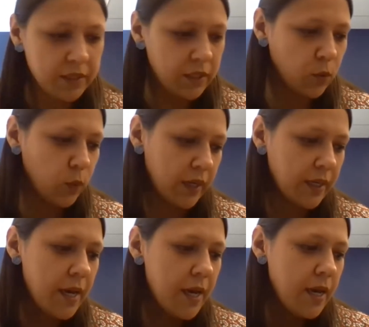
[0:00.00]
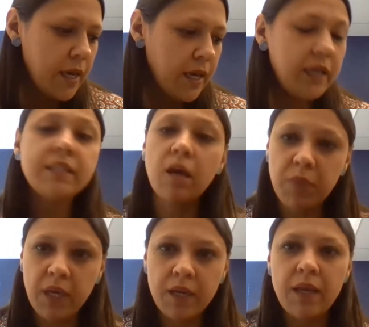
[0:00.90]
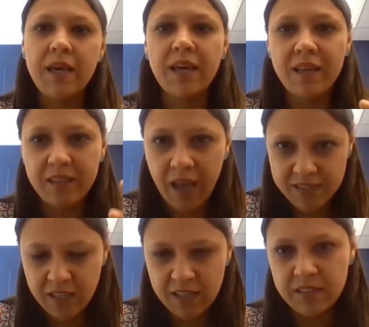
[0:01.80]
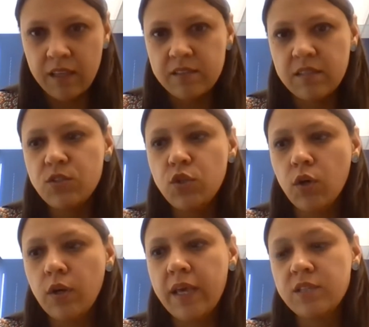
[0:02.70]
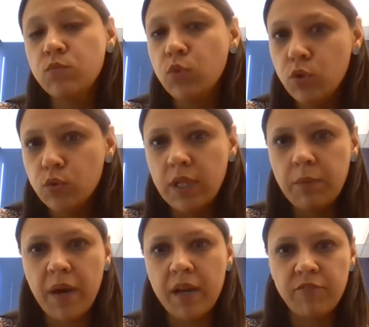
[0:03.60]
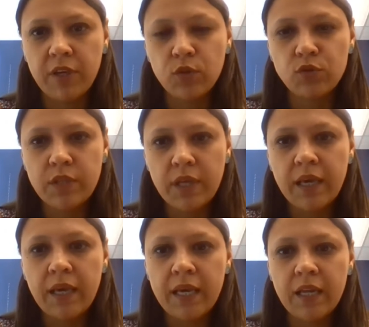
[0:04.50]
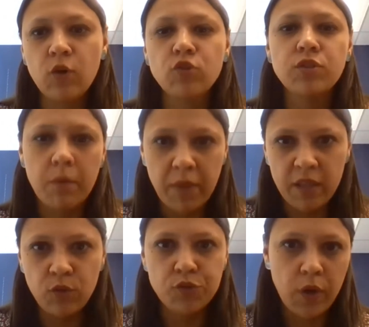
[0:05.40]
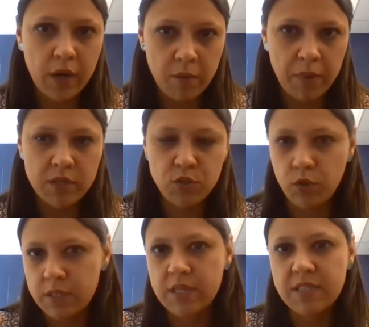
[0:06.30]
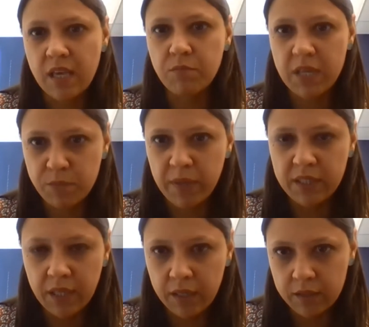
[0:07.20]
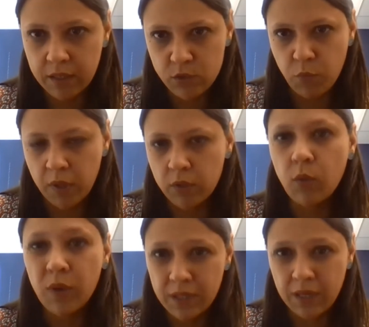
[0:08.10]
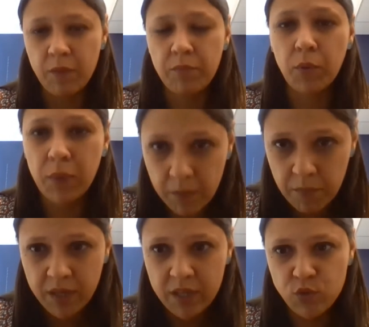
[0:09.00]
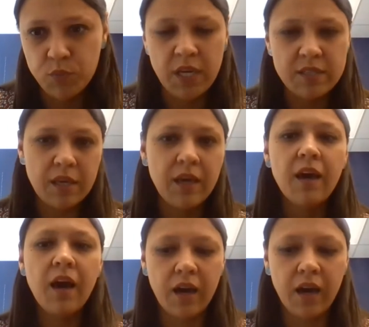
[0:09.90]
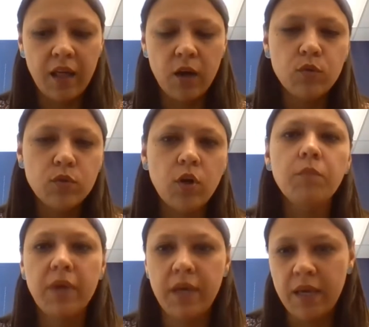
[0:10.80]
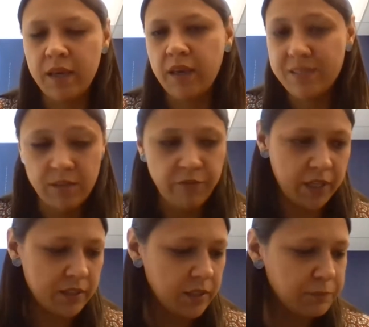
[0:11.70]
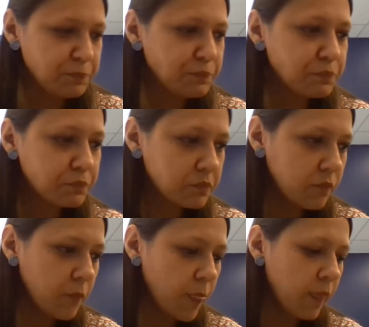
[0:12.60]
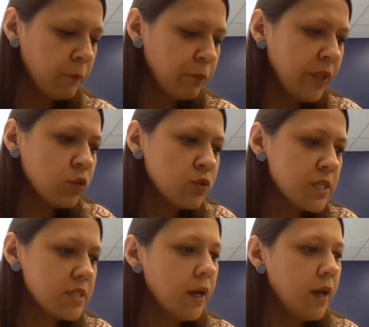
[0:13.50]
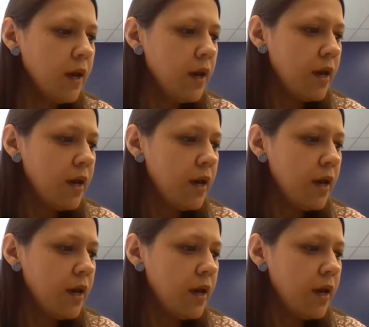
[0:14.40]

attempted to prove or justify, and also making this distinction is very useful for the remedies or restitutions, saying, well, the underlying problem is different.